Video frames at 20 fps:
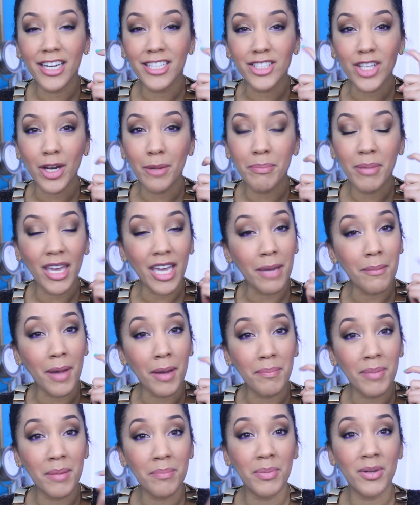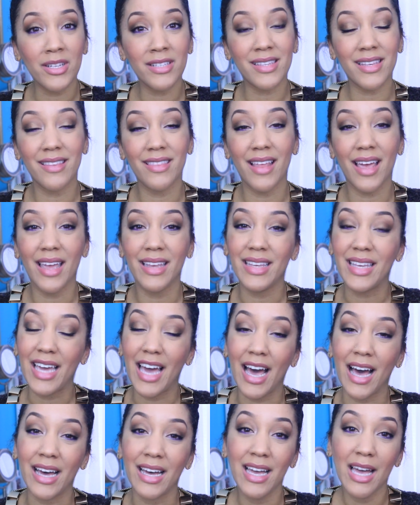I started picking my pimples and then
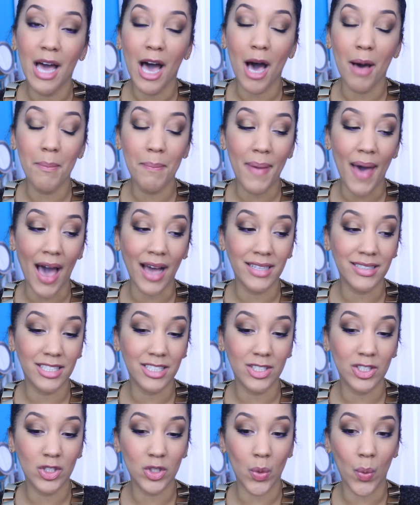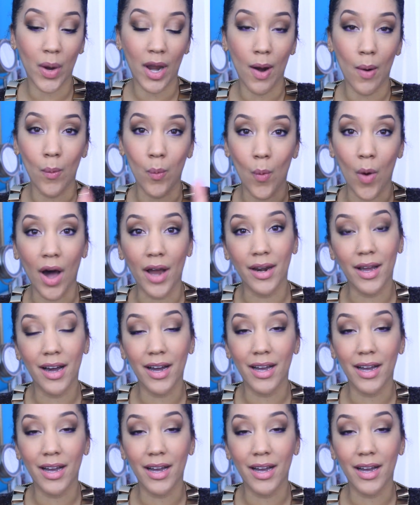yeah, I'm back to square one